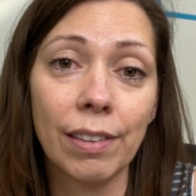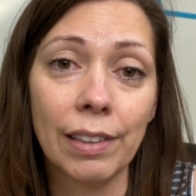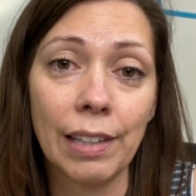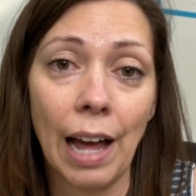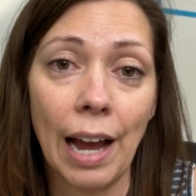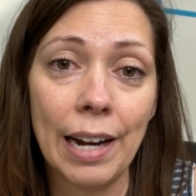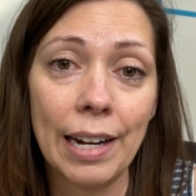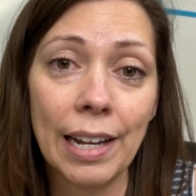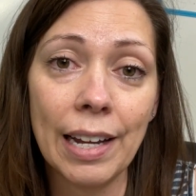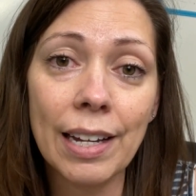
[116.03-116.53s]

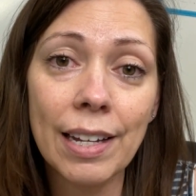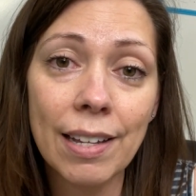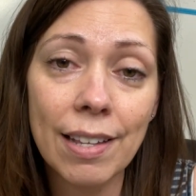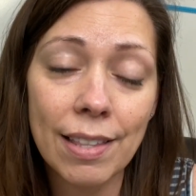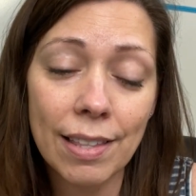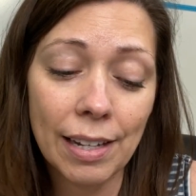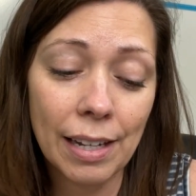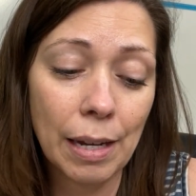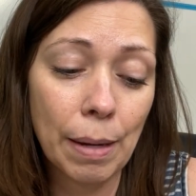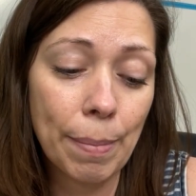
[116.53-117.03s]
lighting,
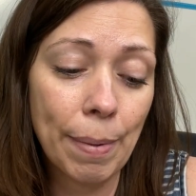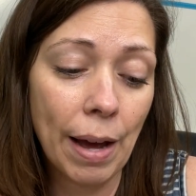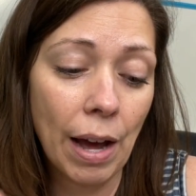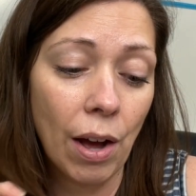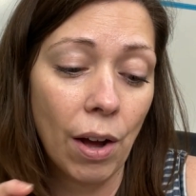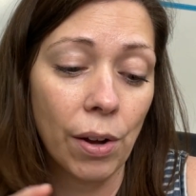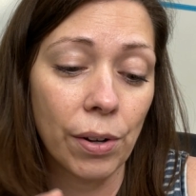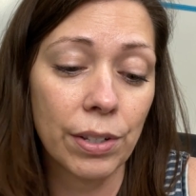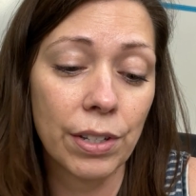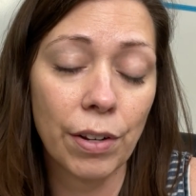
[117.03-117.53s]
think
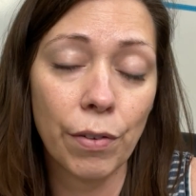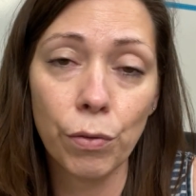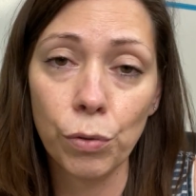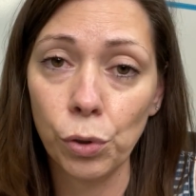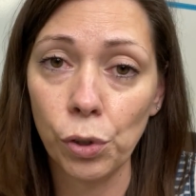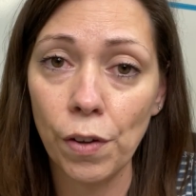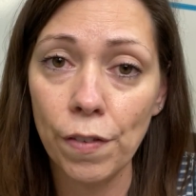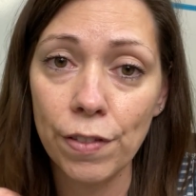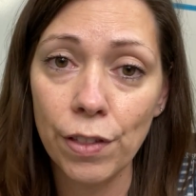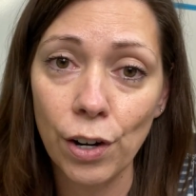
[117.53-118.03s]
about
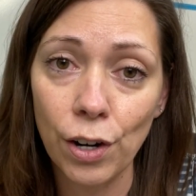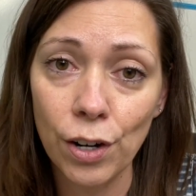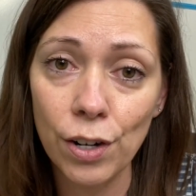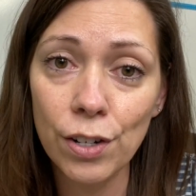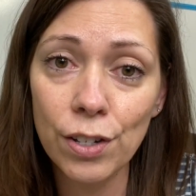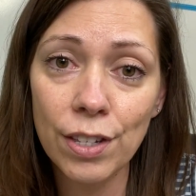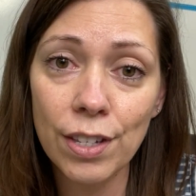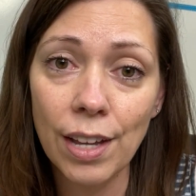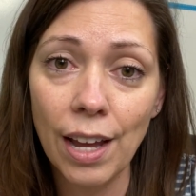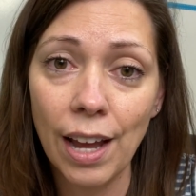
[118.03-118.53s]
rule of
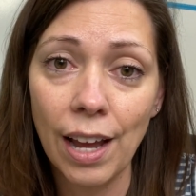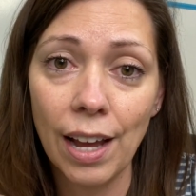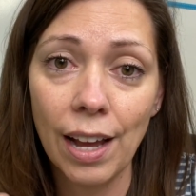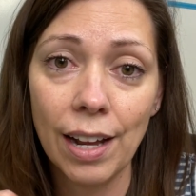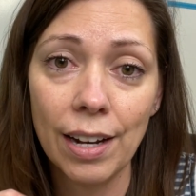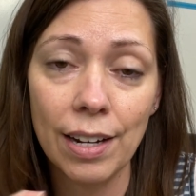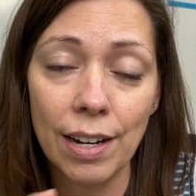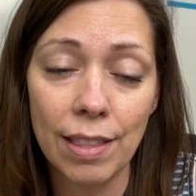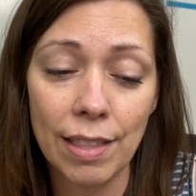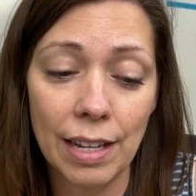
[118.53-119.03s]
thirds,
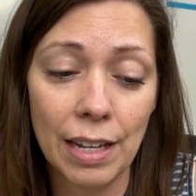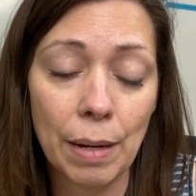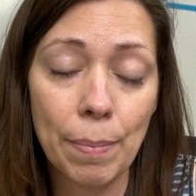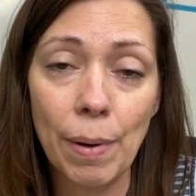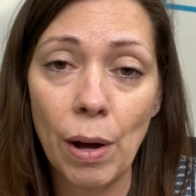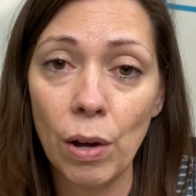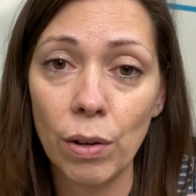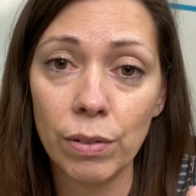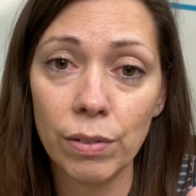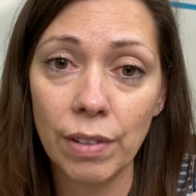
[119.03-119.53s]
and think
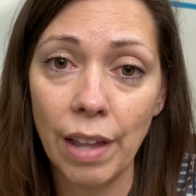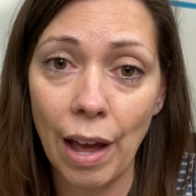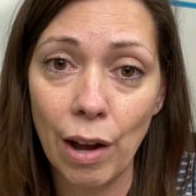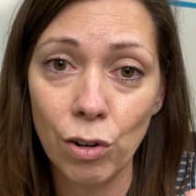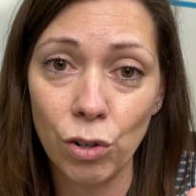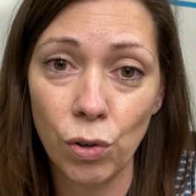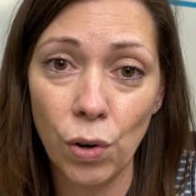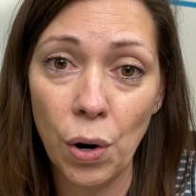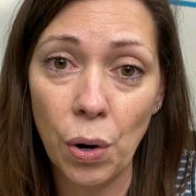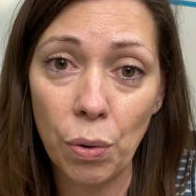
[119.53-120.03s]
about
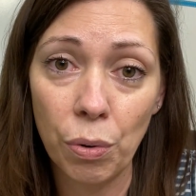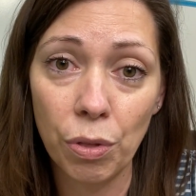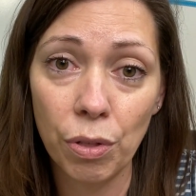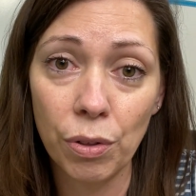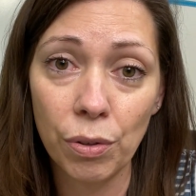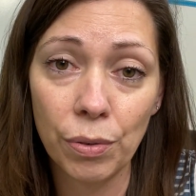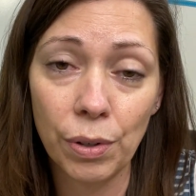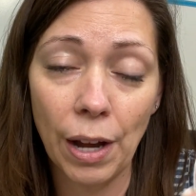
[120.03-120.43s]
that growth,